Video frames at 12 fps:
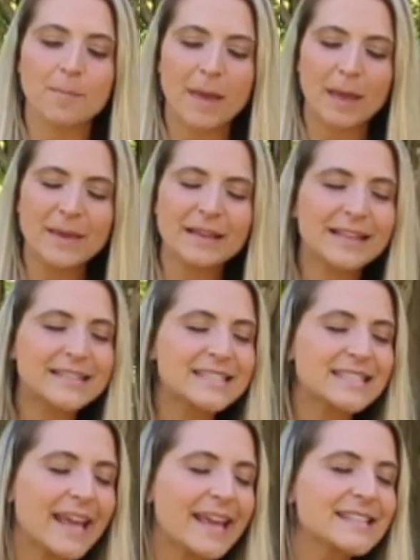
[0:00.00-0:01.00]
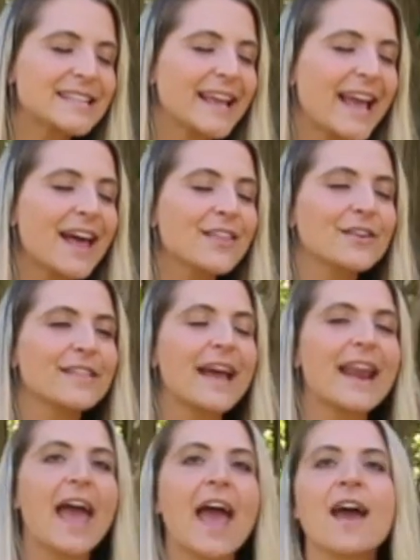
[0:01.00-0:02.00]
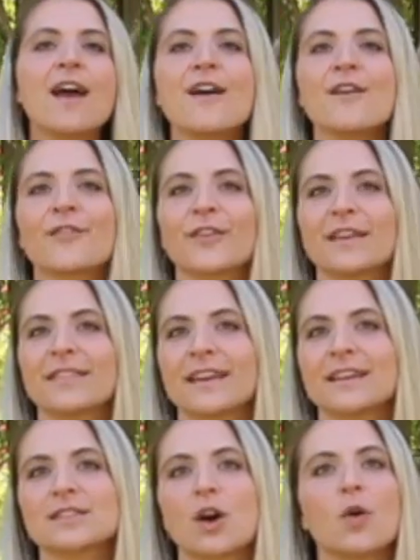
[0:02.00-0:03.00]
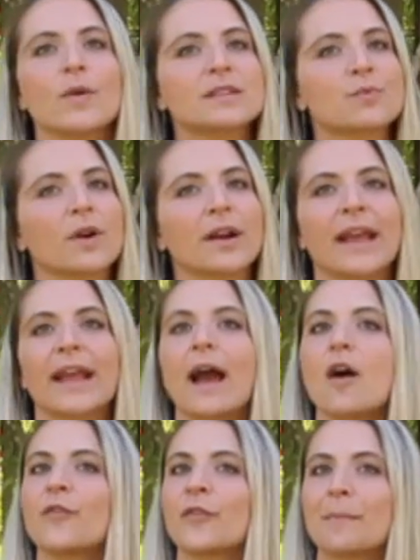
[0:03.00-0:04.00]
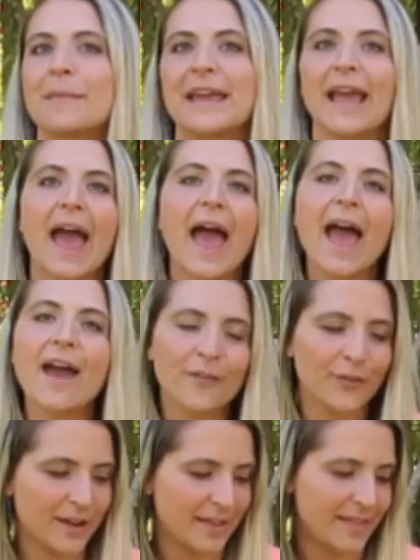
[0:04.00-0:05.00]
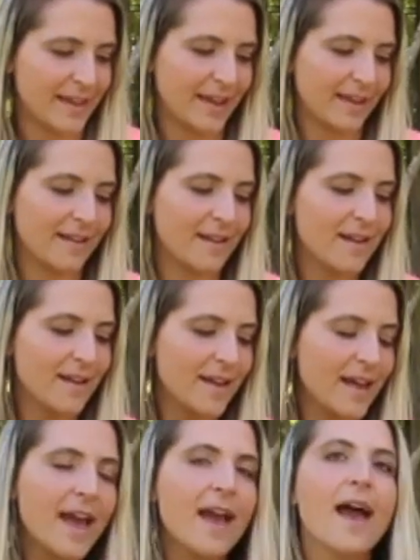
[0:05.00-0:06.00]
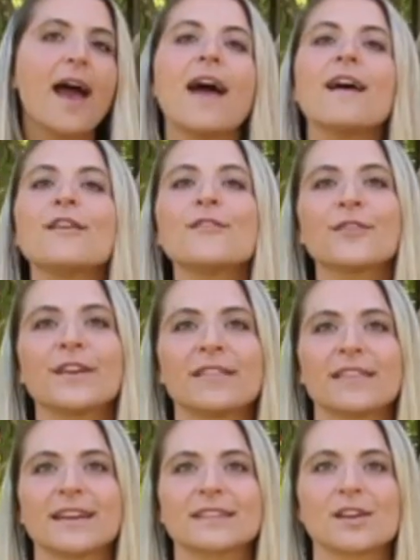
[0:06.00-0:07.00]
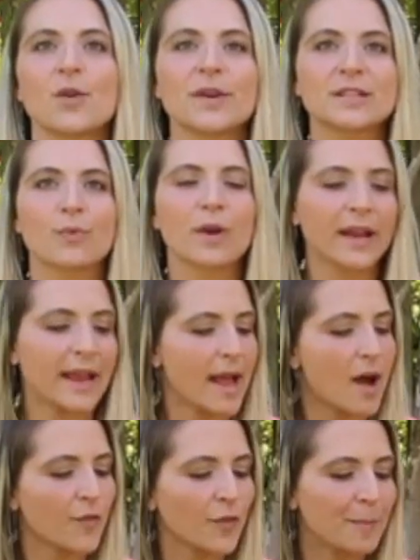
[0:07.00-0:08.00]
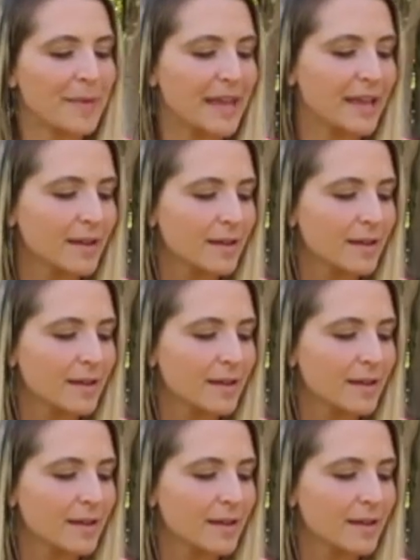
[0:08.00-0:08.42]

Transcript: maybe let's say it together that everything is always working out for me. Everything. Everything is always working out for me.